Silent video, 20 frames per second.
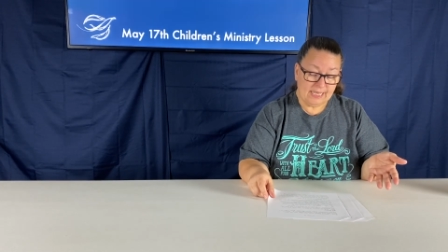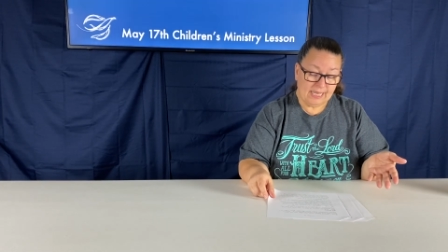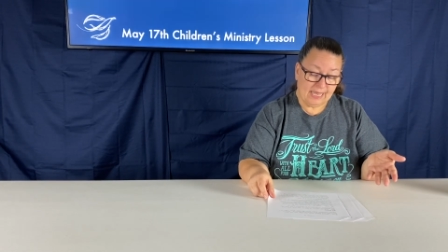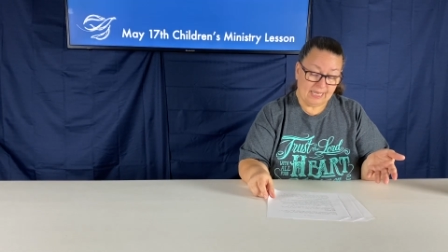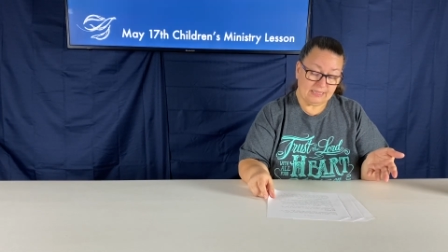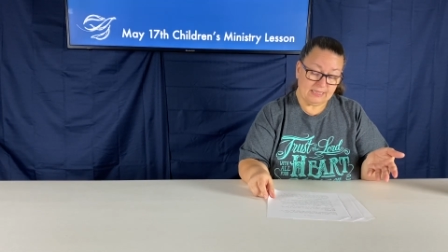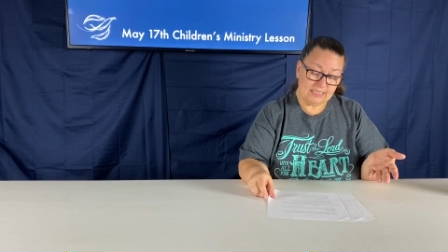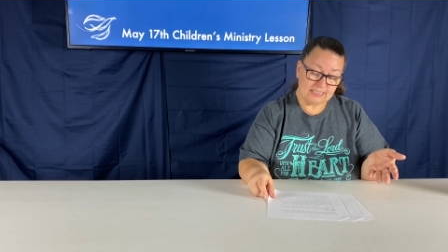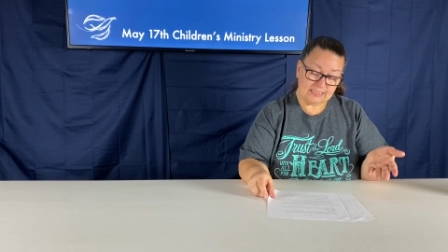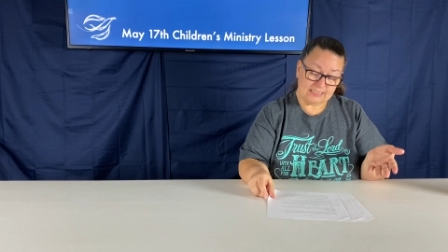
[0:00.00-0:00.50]

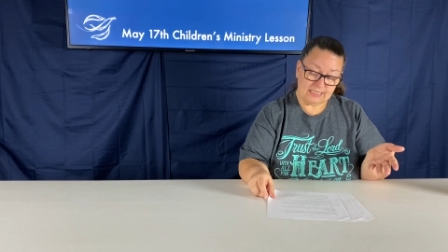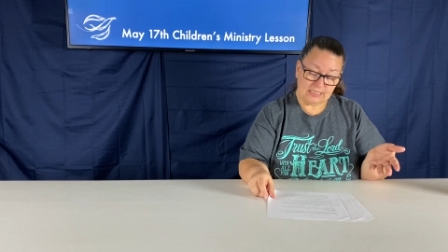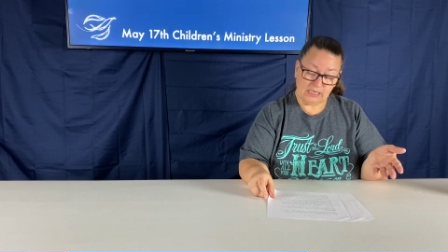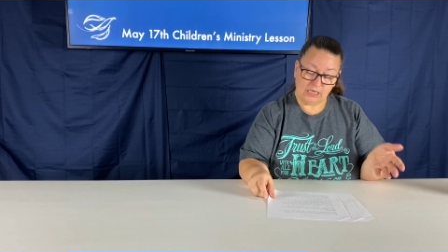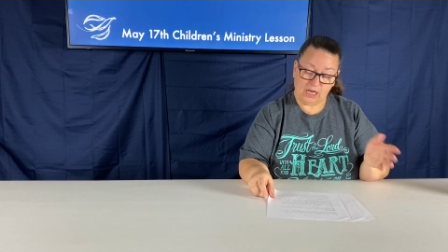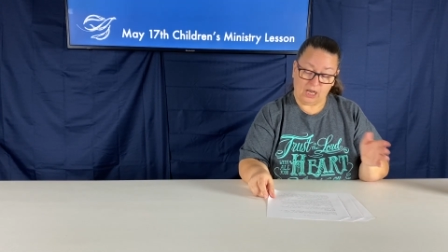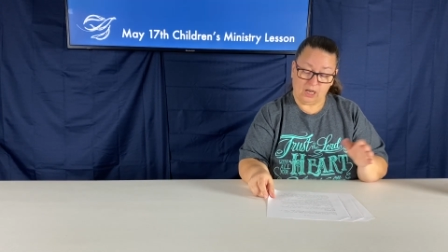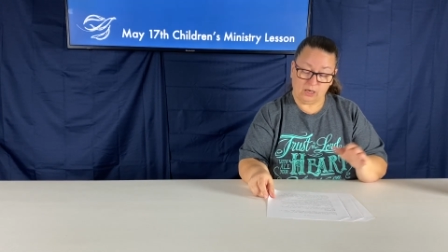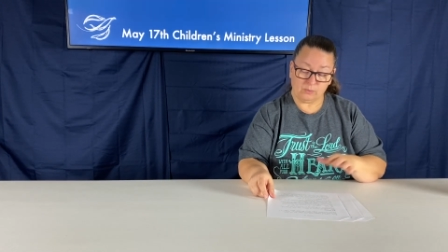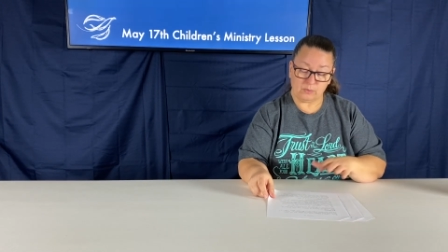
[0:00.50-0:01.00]
and this
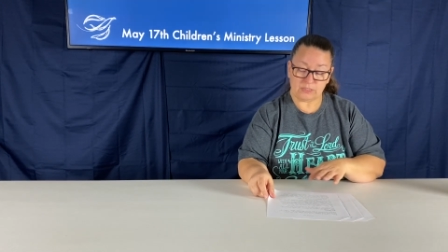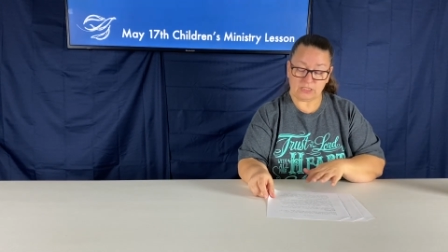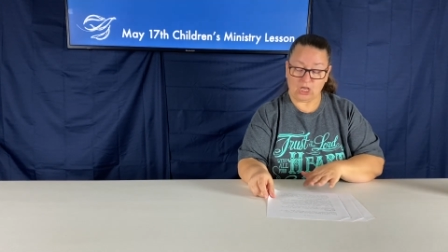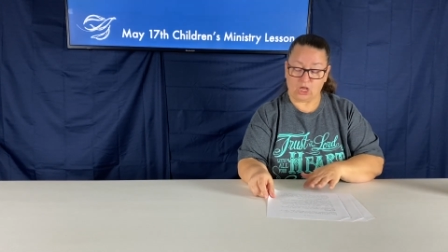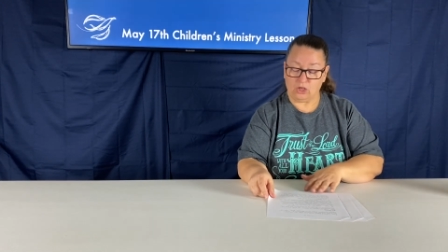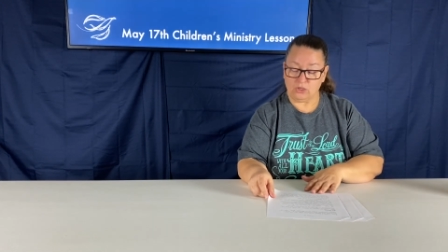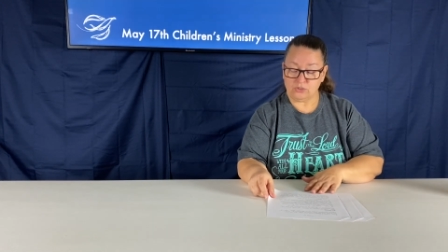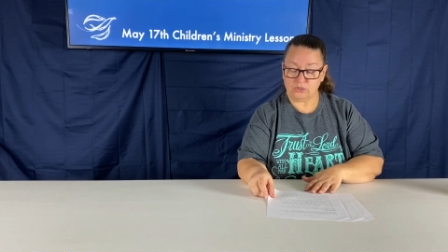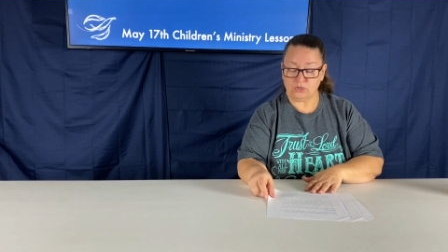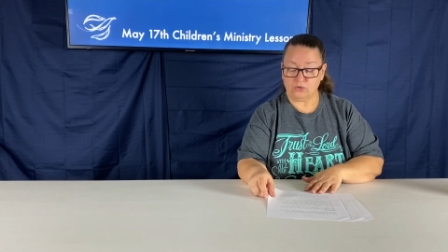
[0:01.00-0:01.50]
synagogue was
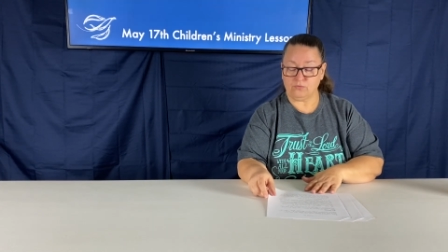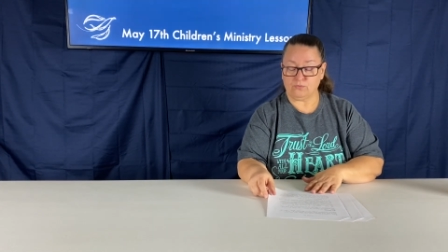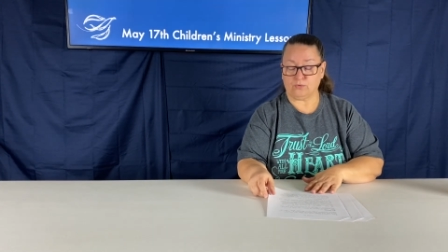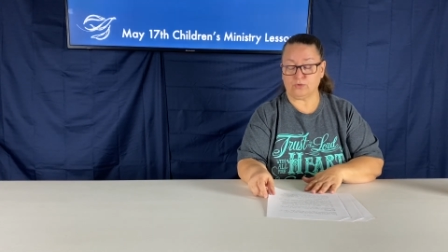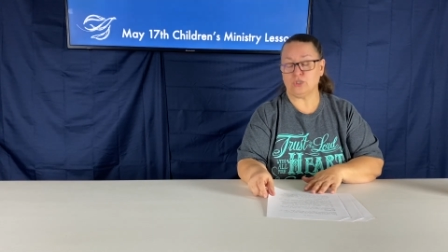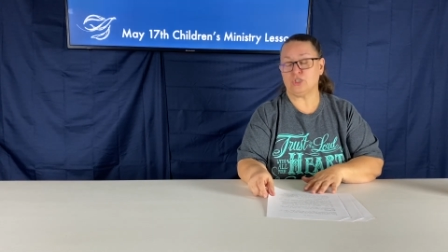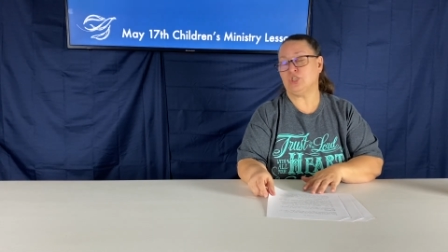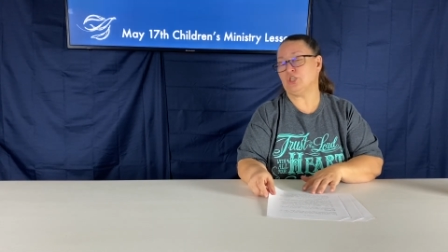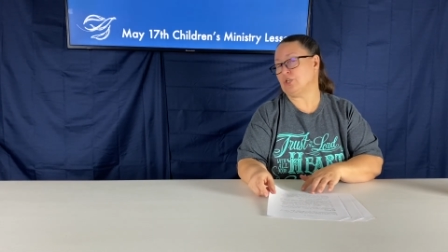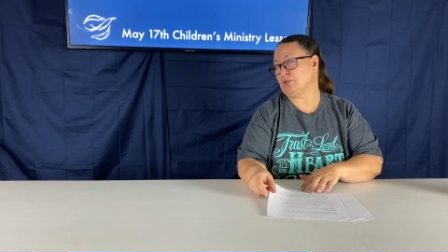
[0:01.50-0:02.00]
also
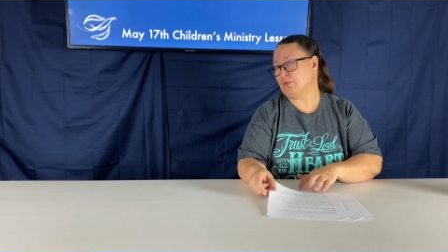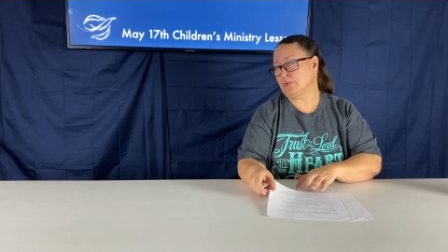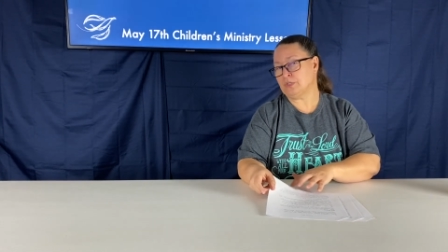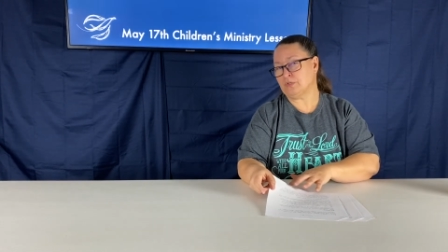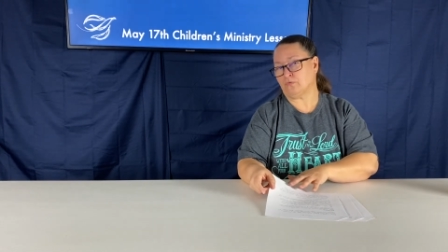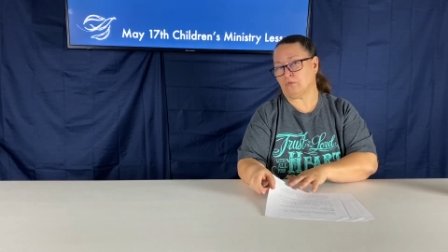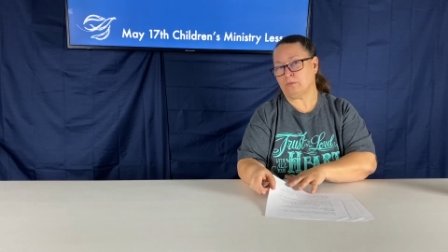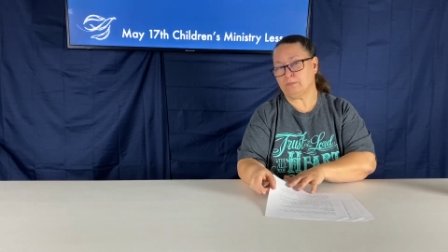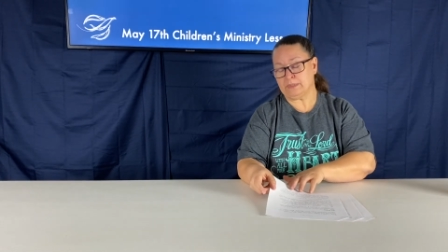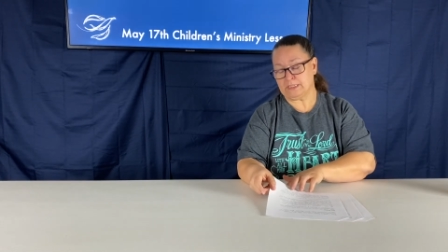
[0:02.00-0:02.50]
for Jews
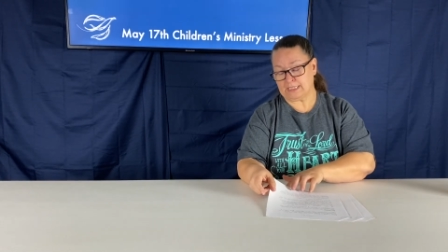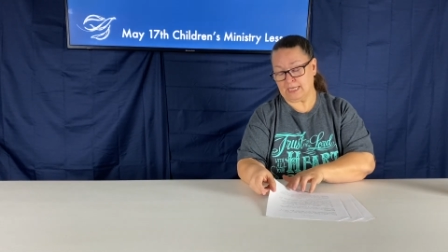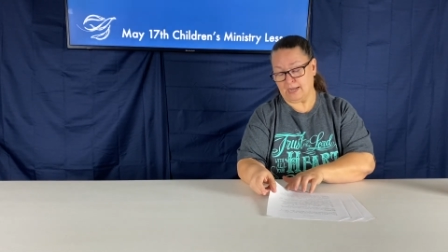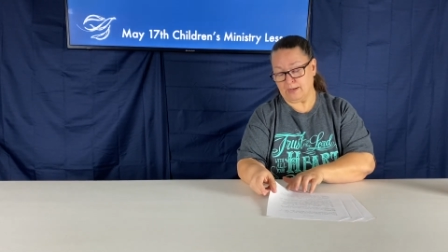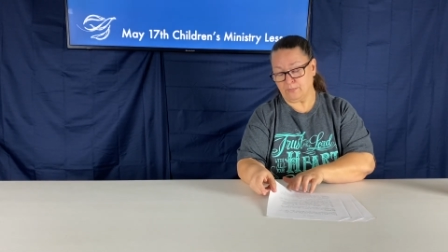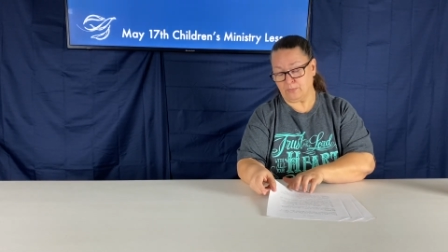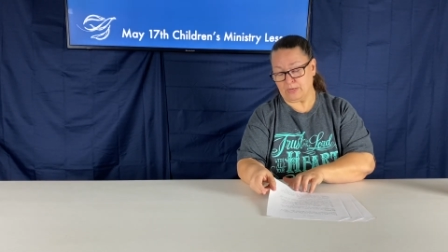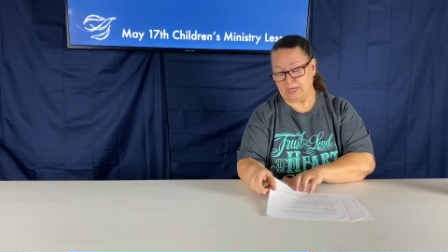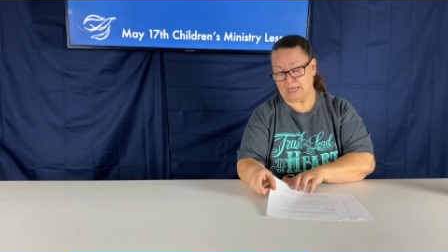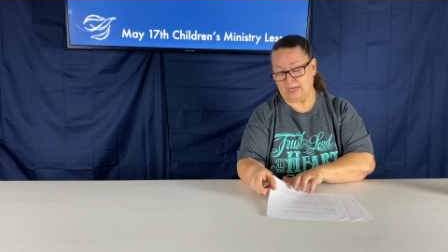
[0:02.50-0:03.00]
from
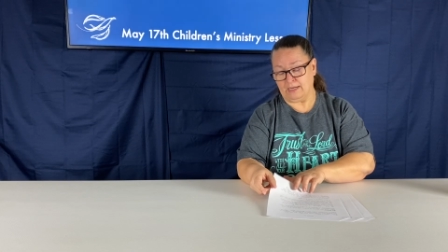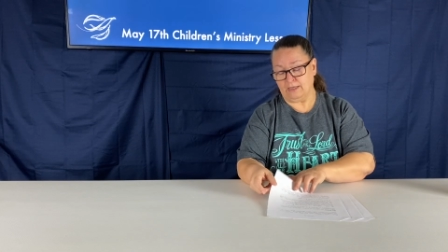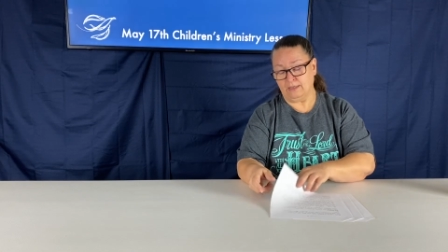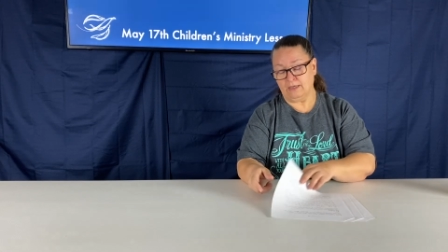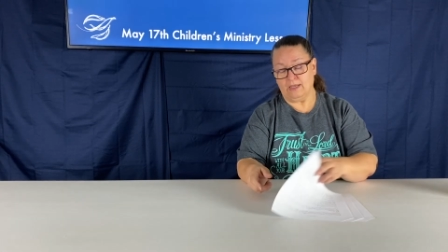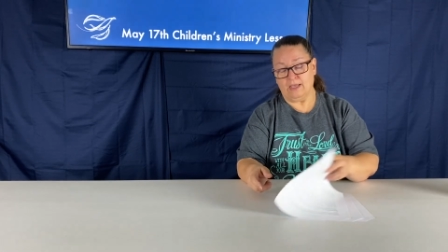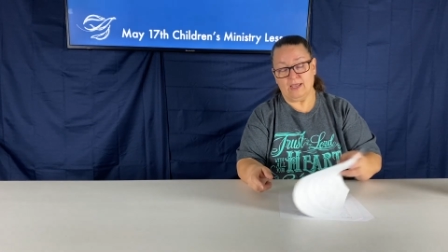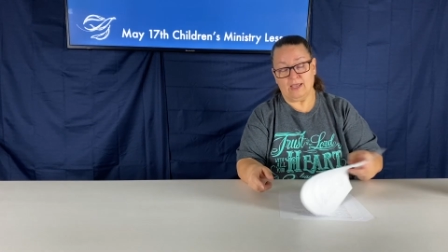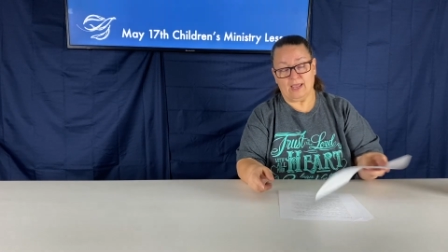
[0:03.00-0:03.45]
Cyrene